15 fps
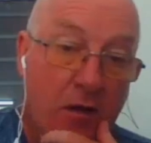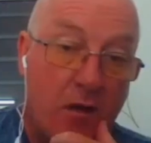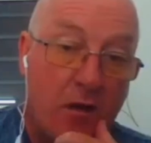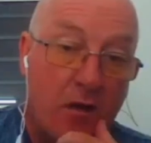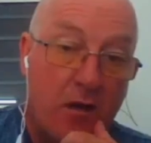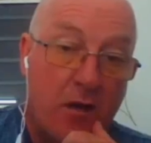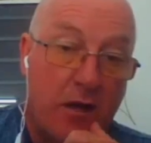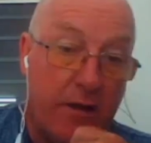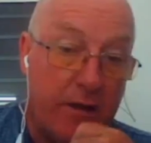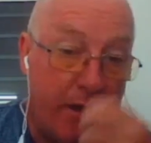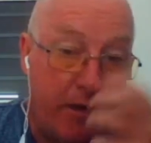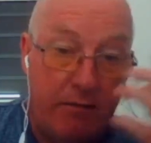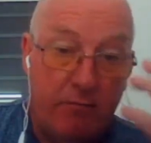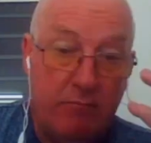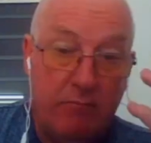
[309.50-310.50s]
Now
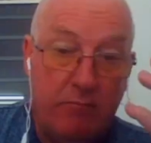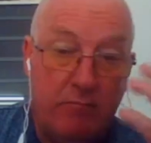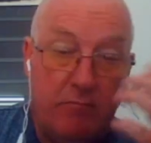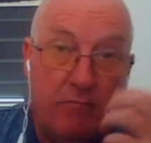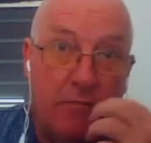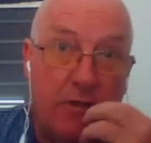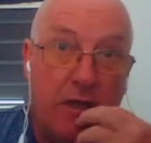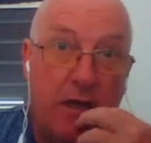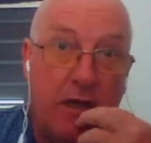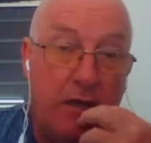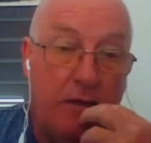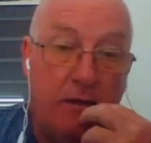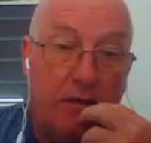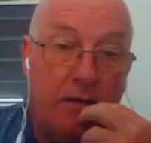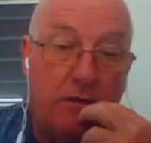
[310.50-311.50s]
that
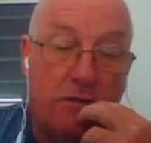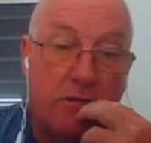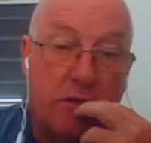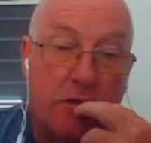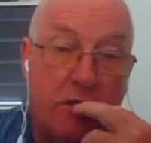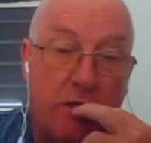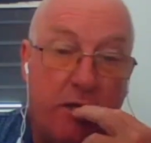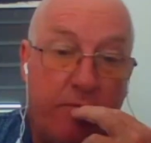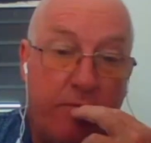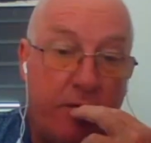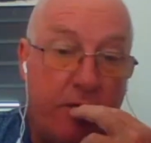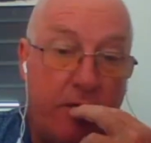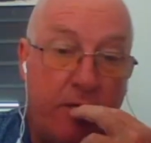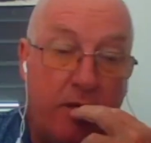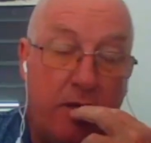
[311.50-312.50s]
is going to have
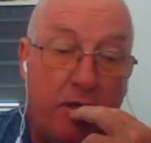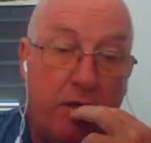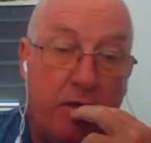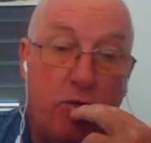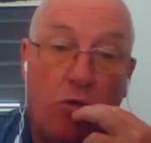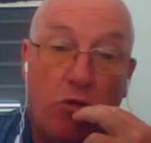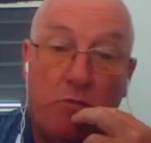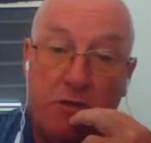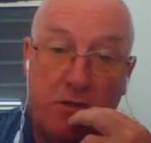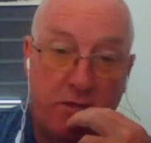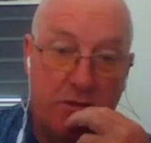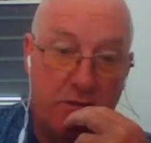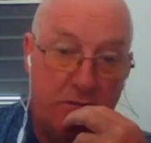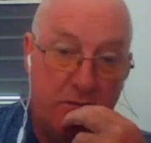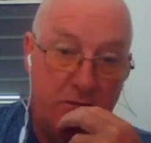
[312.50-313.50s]
an
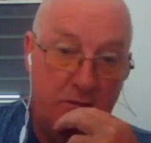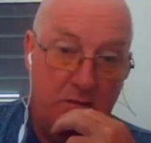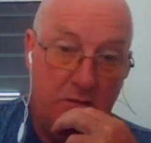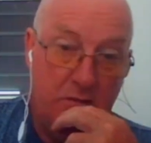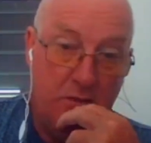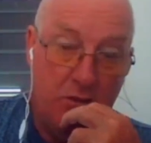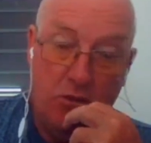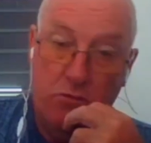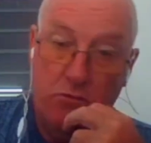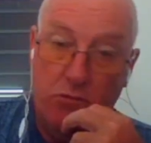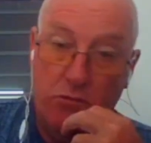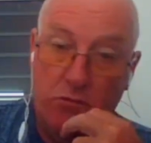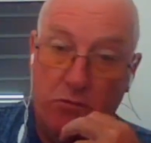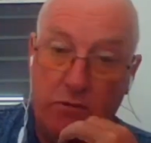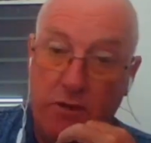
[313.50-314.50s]
enormous
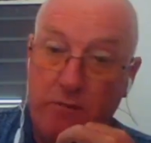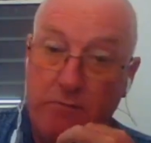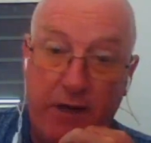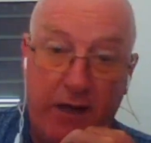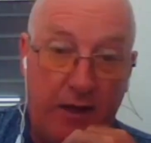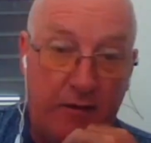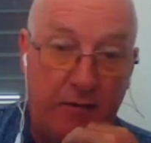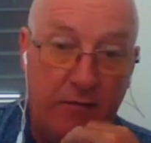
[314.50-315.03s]
global impact,